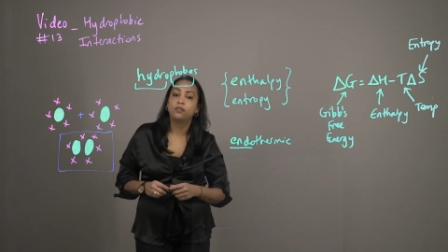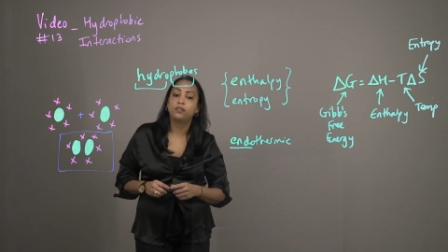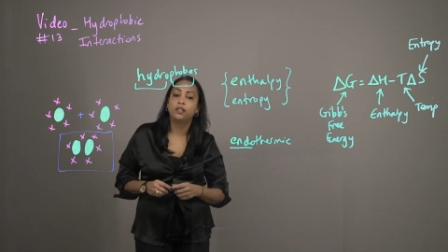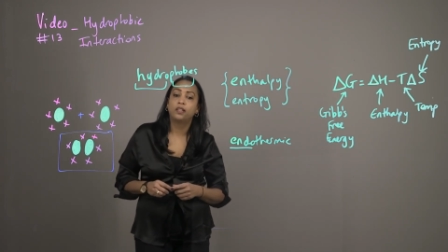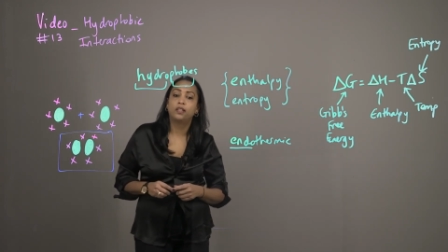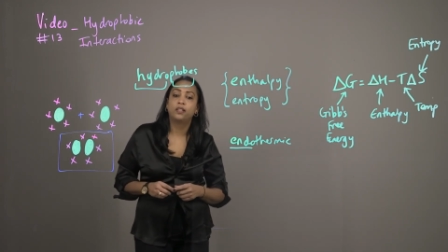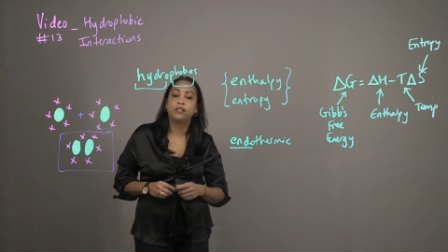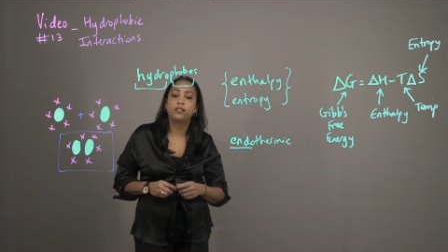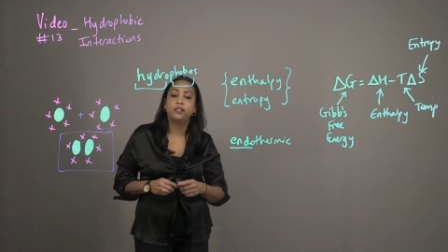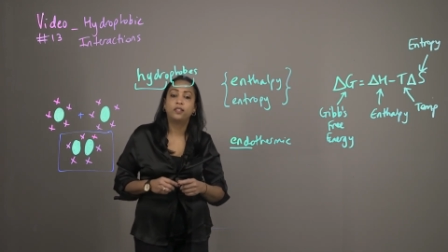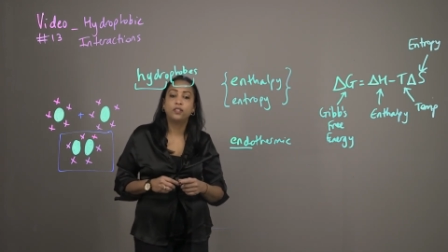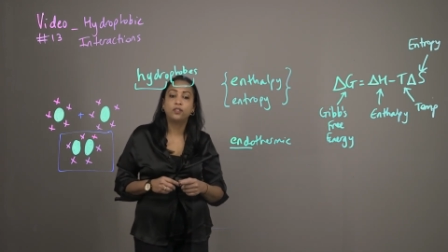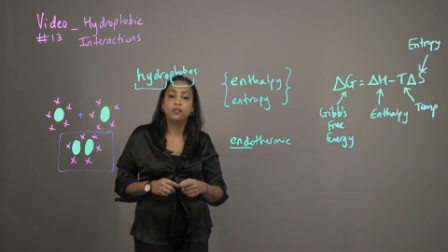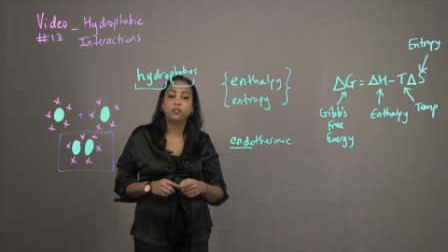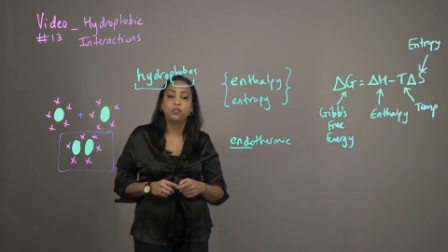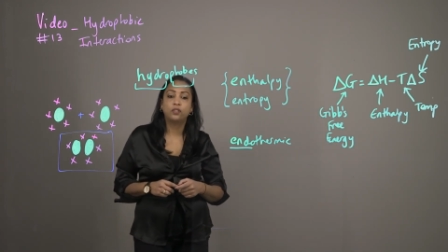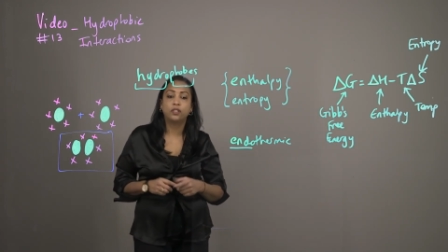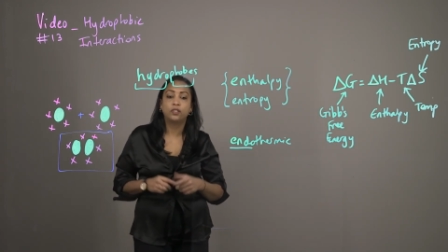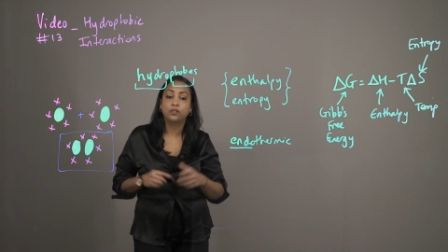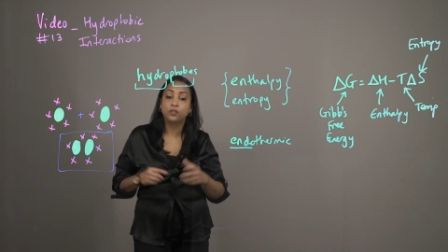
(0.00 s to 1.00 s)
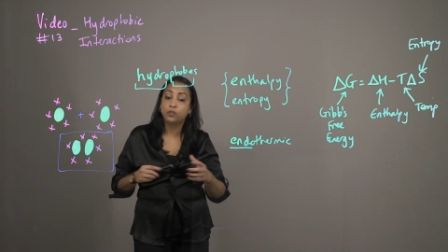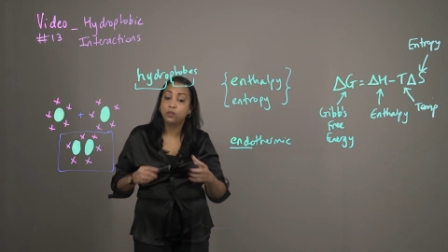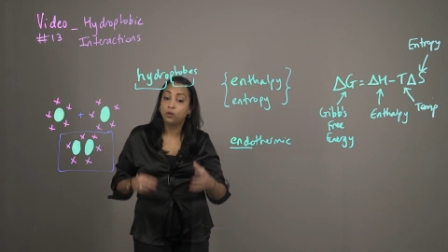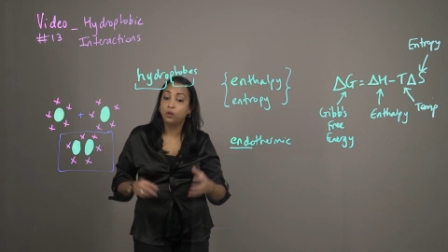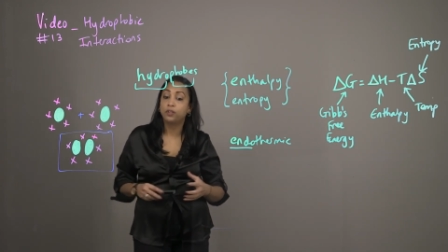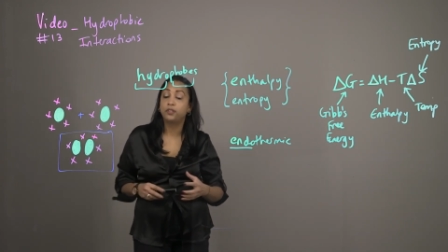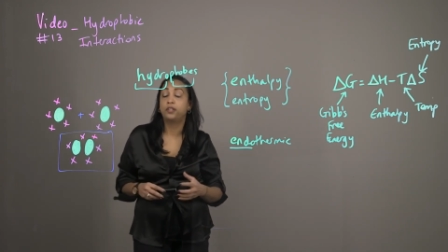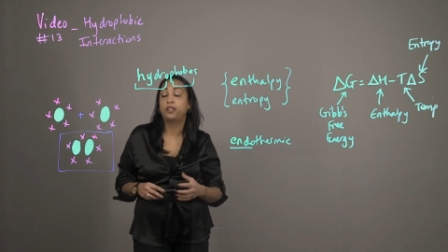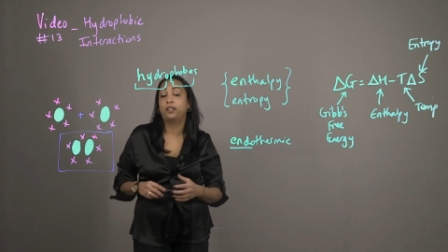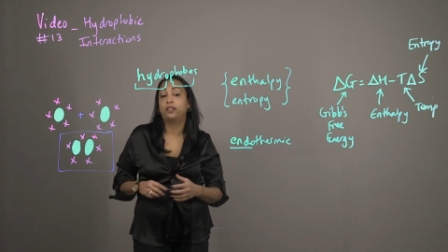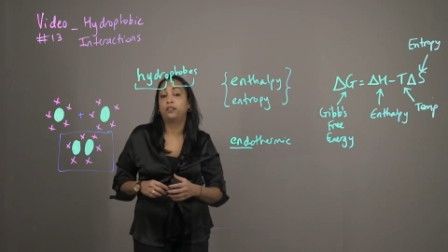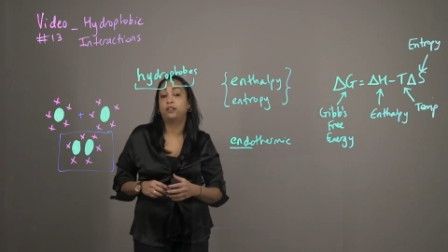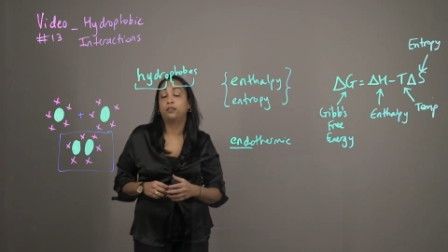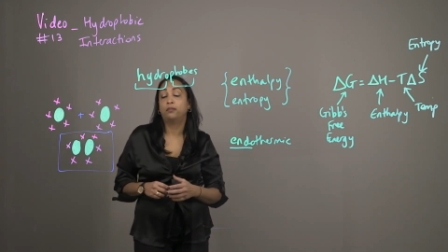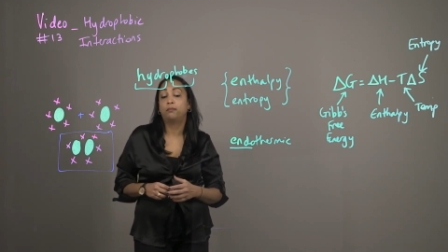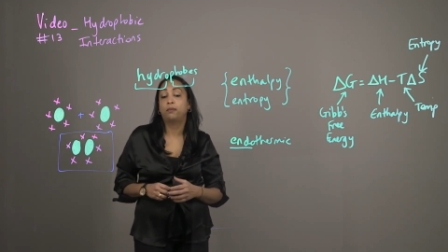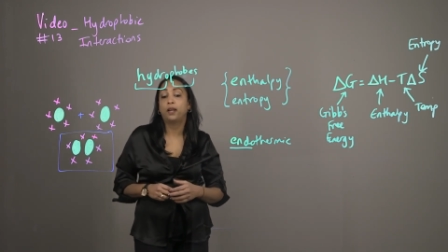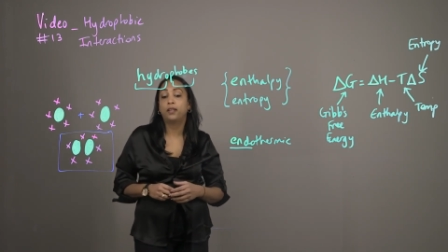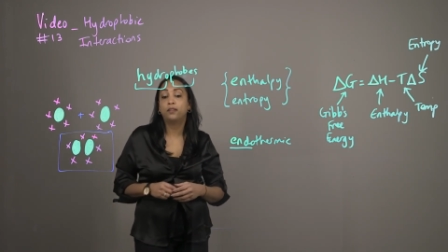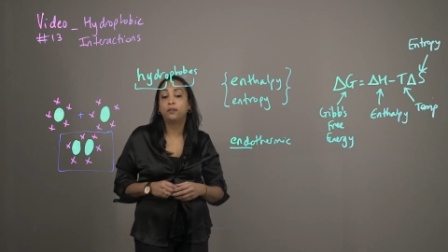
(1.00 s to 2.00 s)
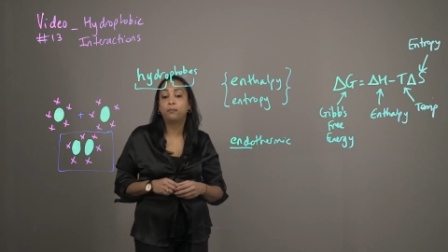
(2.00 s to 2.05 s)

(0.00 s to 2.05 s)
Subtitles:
that are distorted by the